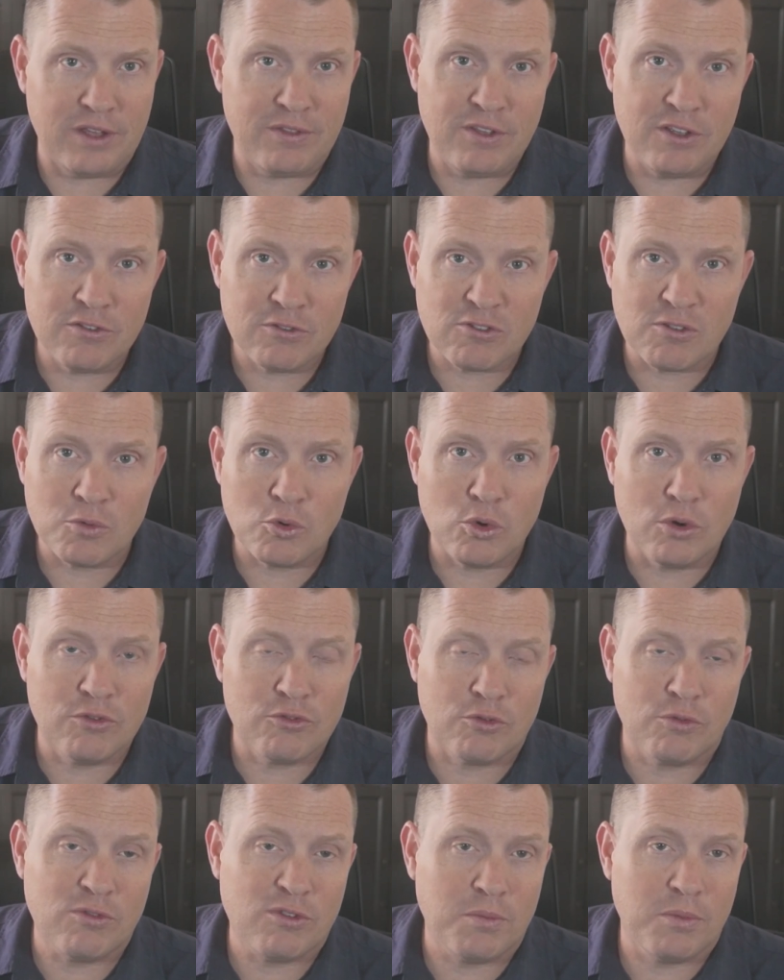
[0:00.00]
These are some quotes
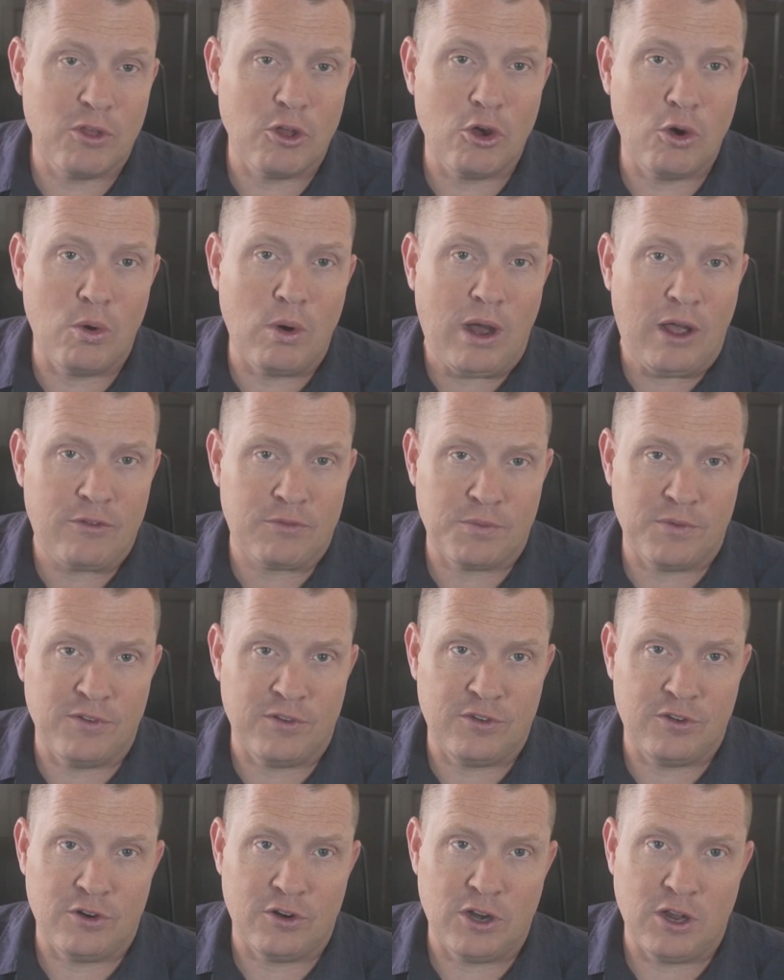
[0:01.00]
from some of the OWASP
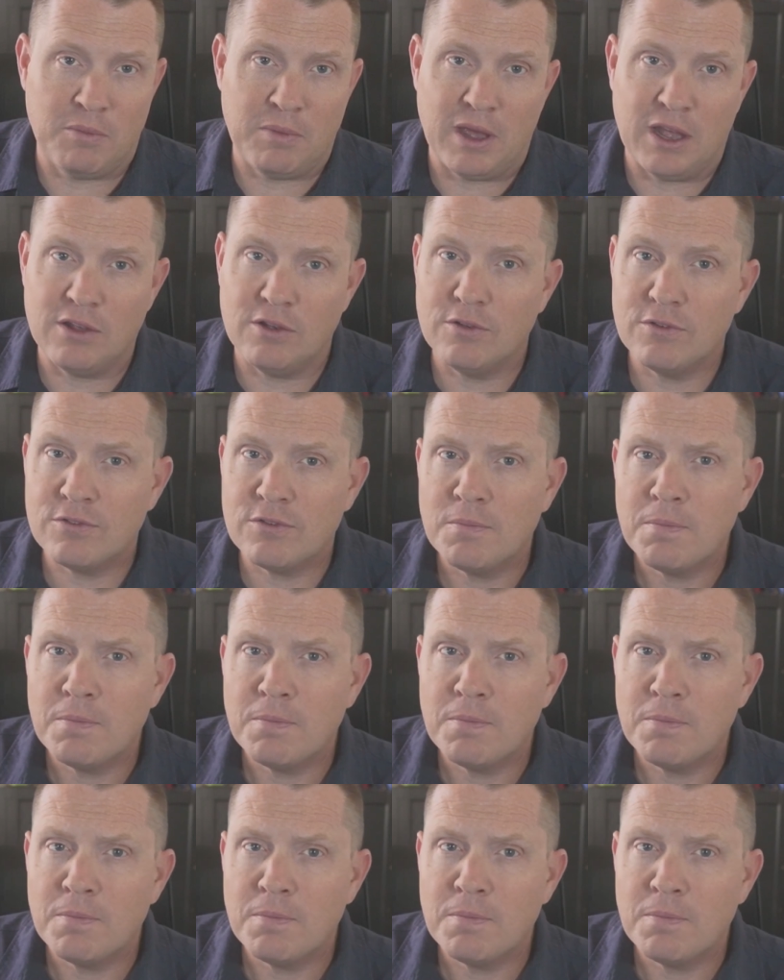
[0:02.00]
security manuals.